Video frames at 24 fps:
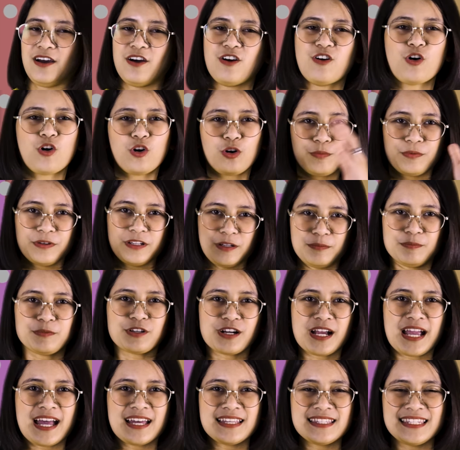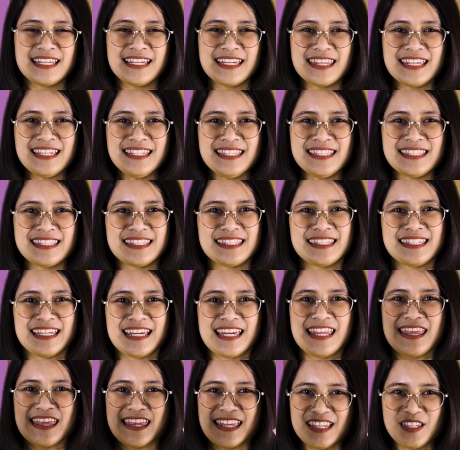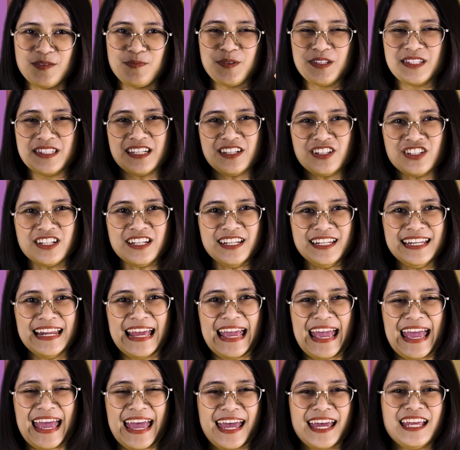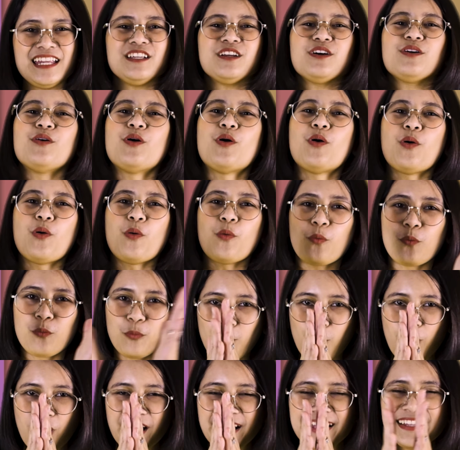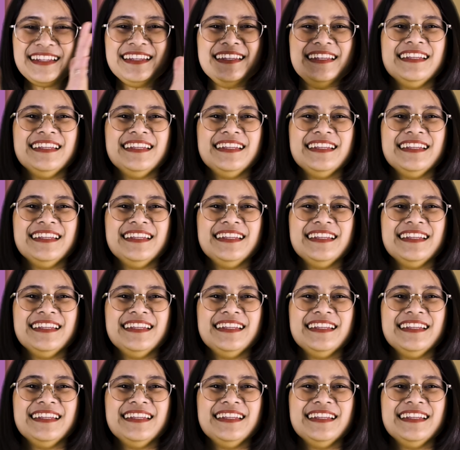Open up your hands like this, in this position, and 1,